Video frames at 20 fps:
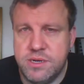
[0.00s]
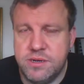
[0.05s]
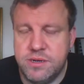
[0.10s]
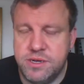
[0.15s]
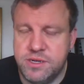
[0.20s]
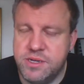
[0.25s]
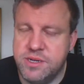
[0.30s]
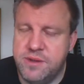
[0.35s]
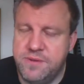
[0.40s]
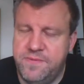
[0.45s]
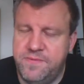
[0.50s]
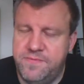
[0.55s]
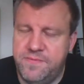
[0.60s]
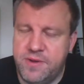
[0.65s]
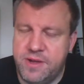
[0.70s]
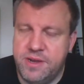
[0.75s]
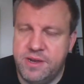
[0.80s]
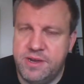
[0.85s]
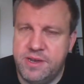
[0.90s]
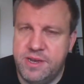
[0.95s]
Just a little
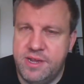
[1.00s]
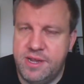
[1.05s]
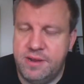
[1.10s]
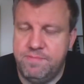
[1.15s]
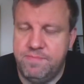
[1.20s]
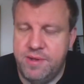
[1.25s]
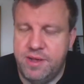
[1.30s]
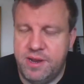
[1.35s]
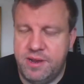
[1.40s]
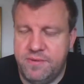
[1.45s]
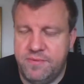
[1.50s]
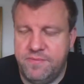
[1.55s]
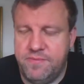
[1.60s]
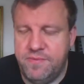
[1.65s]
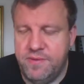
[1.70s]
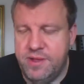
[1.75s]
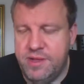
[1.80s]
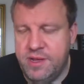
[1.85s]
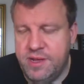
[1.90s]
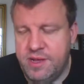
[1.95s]
fun tidbit
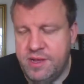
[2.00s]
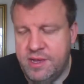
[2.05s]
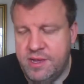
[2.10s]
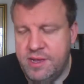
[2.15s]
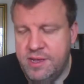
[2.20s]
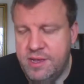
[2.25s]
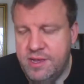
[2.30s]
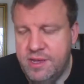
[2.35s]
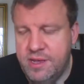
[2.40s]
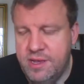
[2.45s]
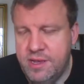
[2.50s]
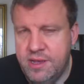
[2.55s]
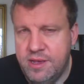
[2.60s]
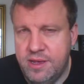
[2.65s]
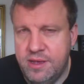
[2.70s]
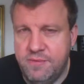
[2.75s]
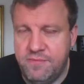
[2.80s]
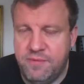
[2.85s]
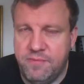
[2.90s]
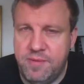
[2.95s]
of
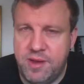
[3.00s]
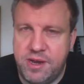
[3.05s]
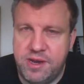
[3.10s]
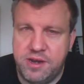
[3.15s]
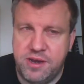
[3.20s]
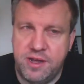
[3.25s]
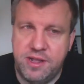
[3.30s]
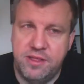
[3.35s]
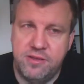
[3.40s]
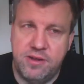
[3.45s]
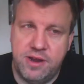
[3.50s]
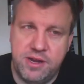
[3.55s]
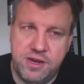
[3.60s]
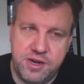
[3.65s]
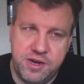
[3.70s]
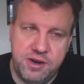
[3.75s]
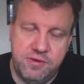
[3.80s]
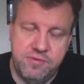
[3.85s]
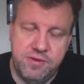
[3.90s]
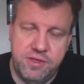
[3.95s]
information I thought I'd
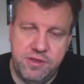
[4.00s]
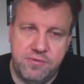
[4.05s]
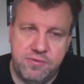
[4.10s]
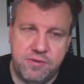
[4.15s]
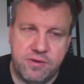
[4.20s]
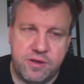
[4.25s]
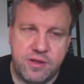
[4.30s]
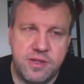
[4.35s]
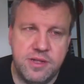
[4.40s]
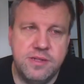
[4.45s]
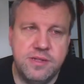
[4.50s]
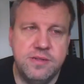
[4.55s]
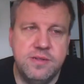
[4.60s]
share with you all.